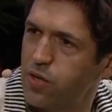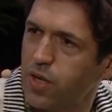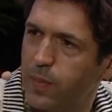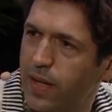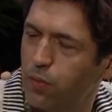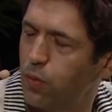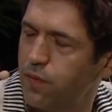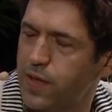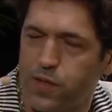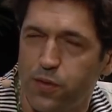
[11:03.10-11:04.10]
you can make all
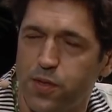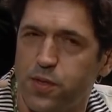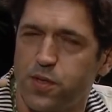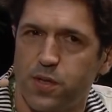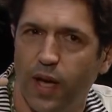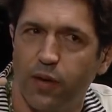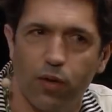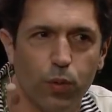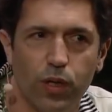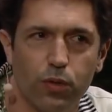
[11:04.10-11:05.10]
of the excuses under
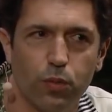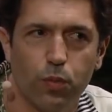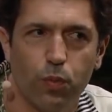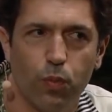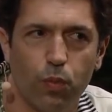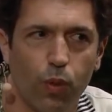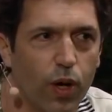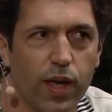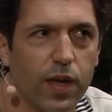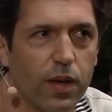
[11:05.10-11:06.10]
the world
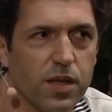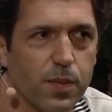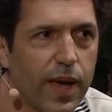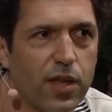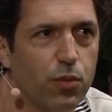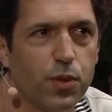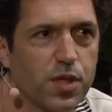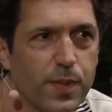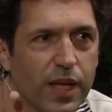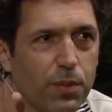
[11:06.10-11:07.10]
why, as a man, you wouldn't
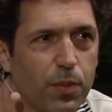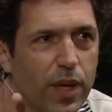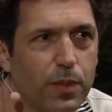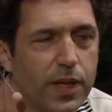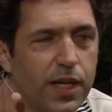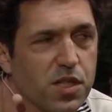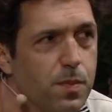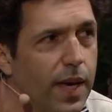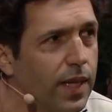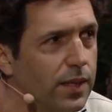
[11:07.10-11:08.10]
speak up about it, but it
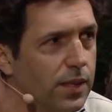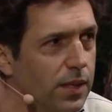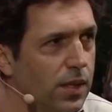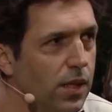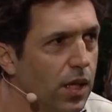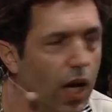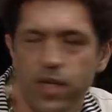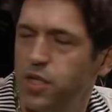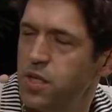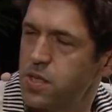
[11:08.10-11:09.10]
doesn't matter. I
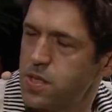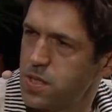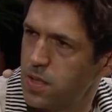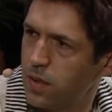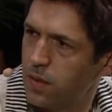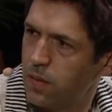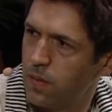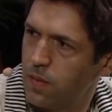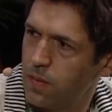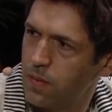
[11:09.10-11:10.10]
didn't.
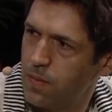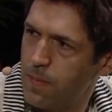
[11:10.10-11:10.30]
Mm.